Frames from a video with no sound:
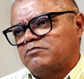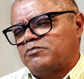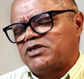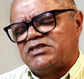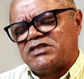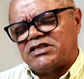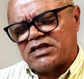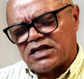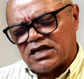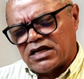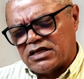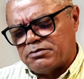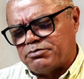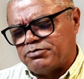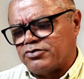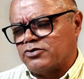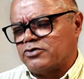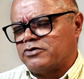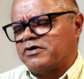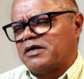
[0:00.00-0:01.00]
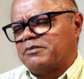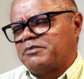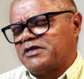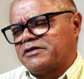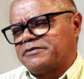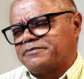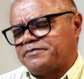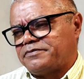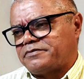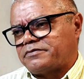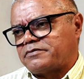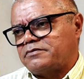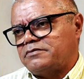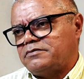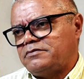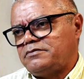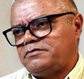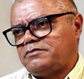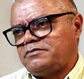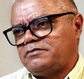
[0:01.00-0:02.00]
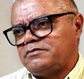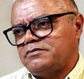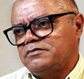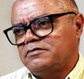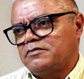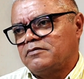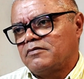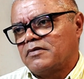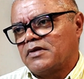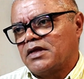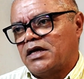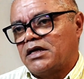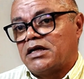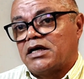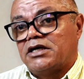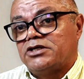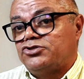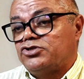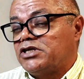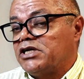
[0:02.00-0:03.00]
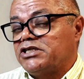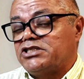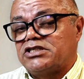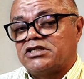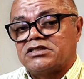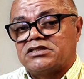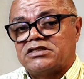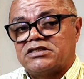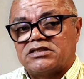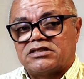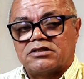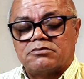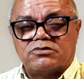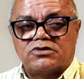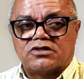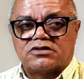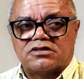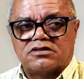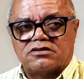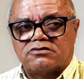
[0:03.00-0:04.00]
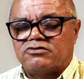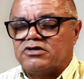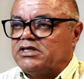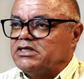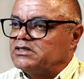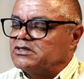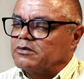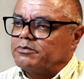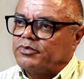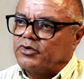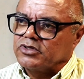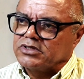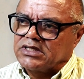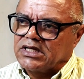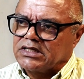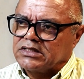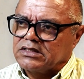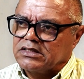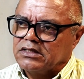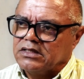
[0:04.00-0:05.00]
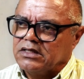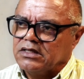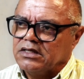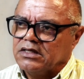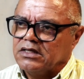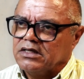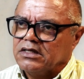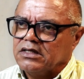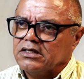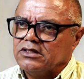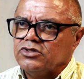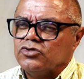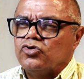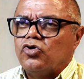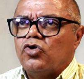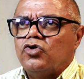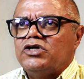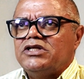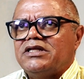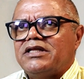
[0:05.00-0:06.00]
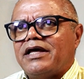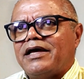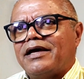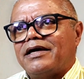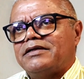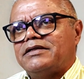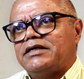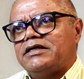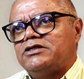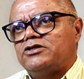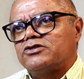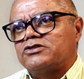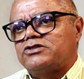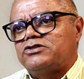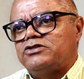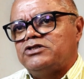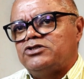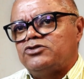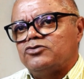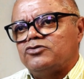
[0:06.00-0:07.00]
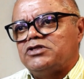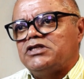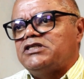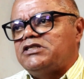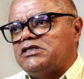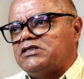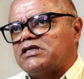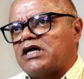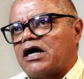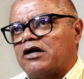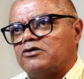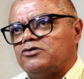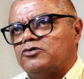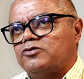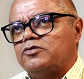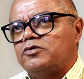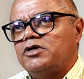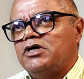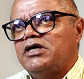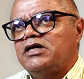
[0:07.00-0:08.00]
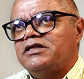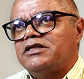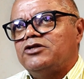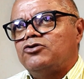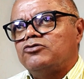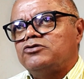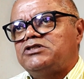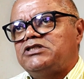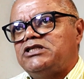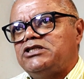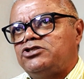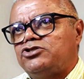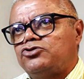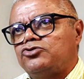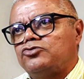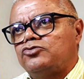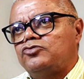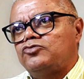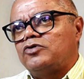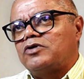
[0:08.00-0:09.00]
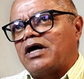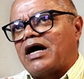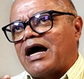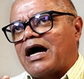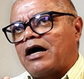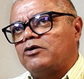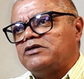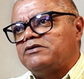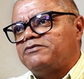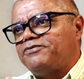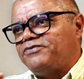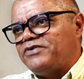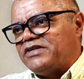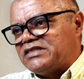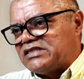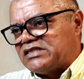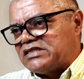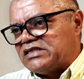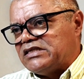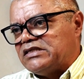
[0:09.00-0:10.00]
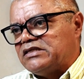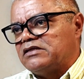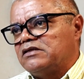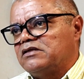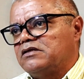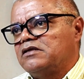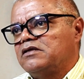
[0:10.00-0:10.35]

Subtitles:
particularly programming. And our educational system doesn't really support that. You go in there and they just teach you, this is how they don't teach you how it fits in.